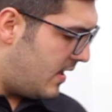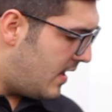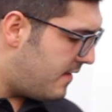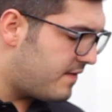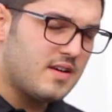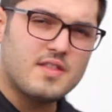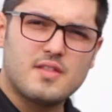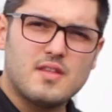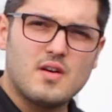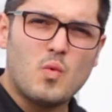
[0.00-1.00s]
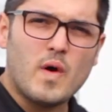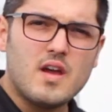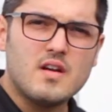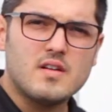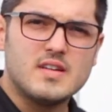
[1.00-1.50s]
If the
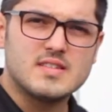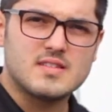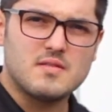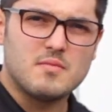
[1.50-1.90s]
wear is